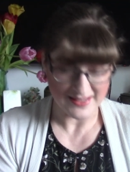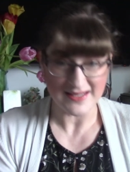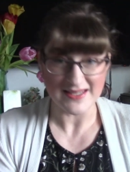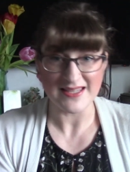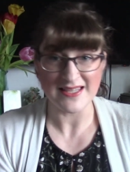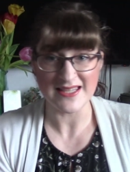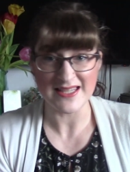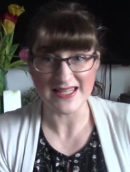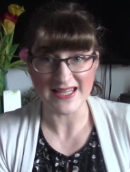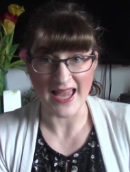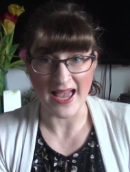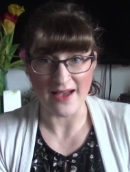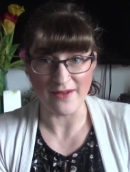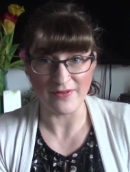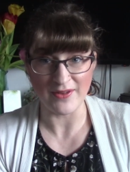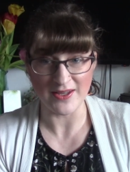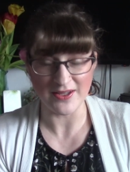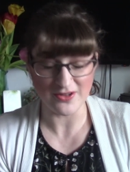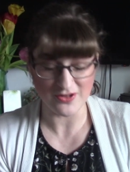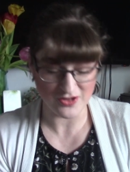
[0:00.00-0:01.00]

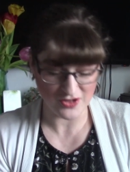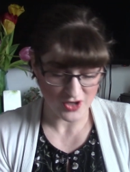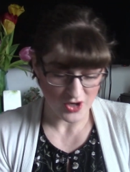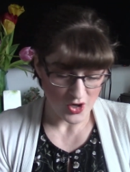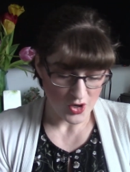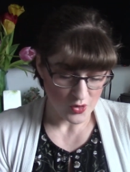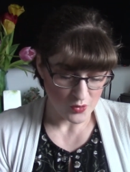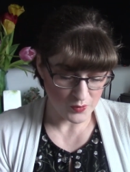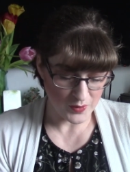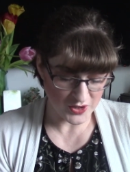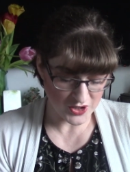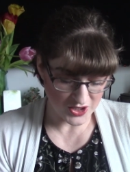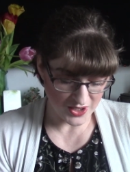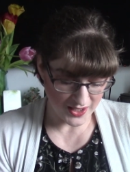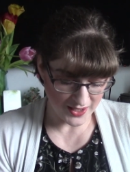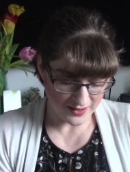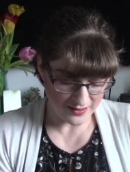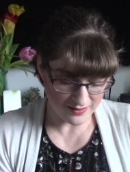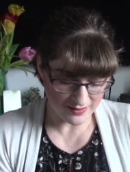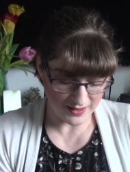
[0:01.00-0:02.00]
Scavenge, which
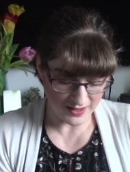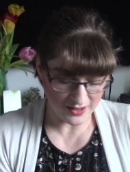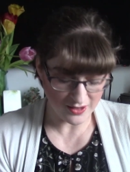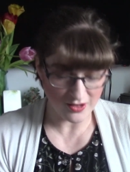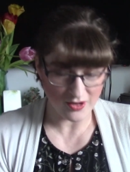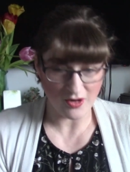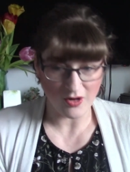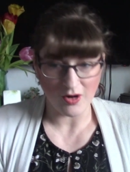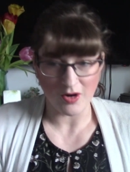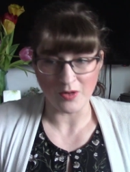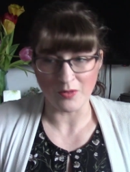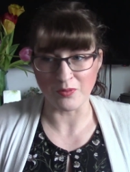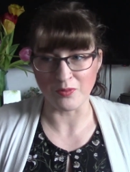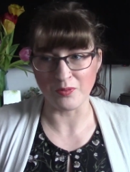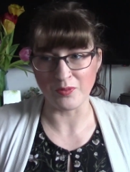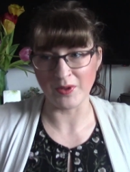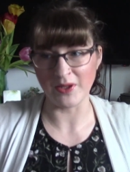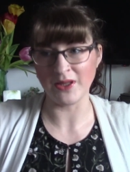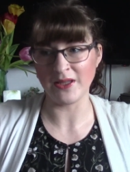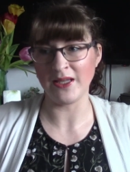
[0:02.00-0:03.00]
I think are
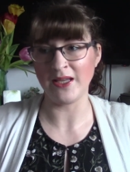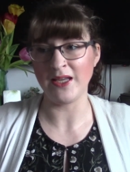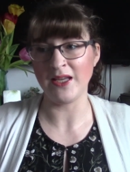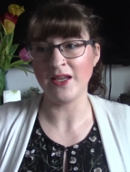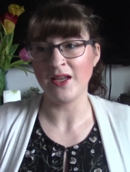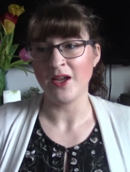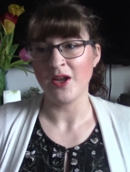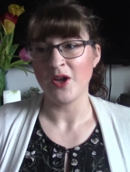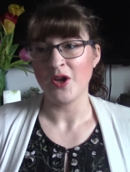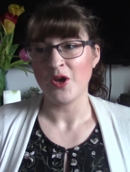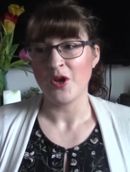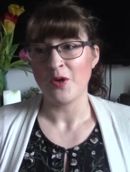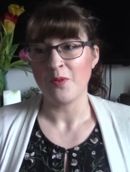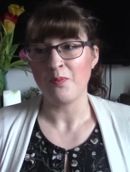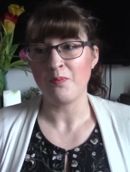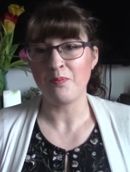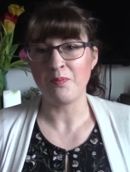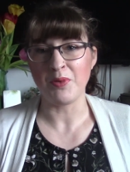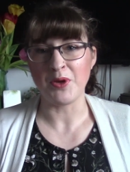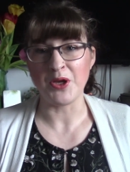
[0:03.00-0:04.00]
really
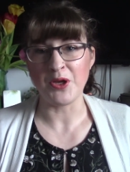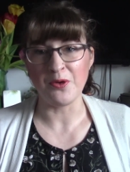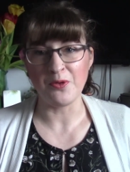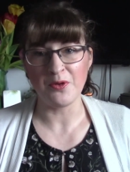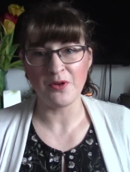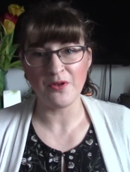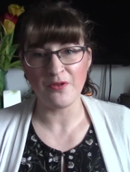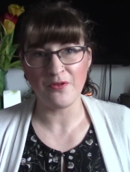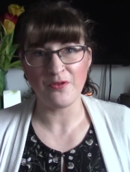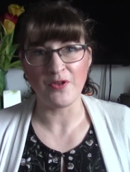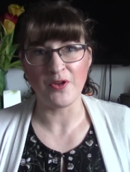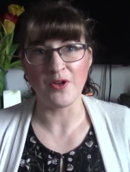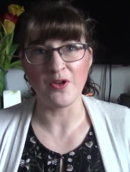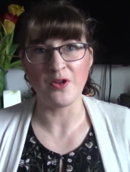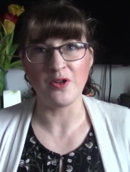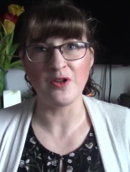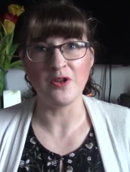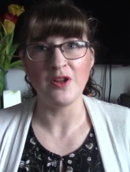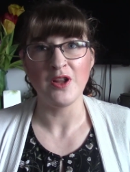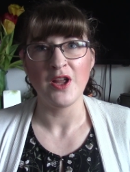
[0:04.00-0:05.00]

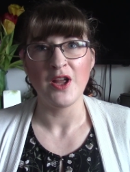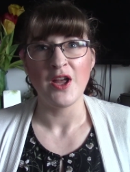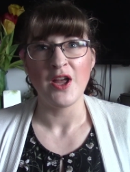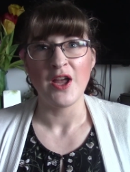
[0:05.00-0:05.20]
beautiful